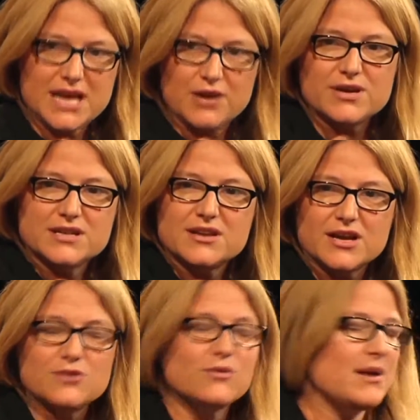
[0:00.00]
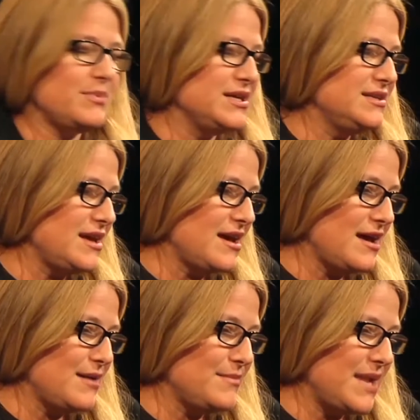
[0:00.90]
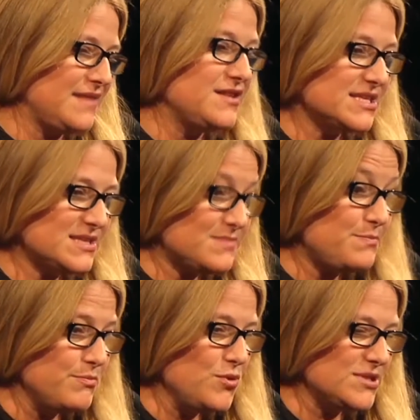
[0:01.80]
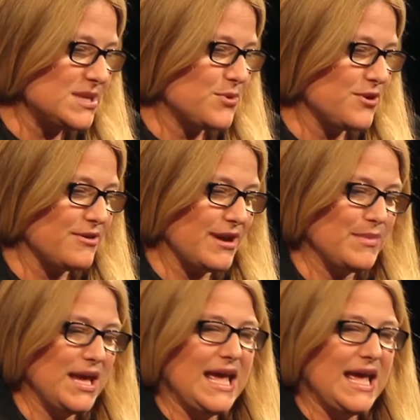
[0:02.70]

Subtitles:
area that I grew up in, and this music program.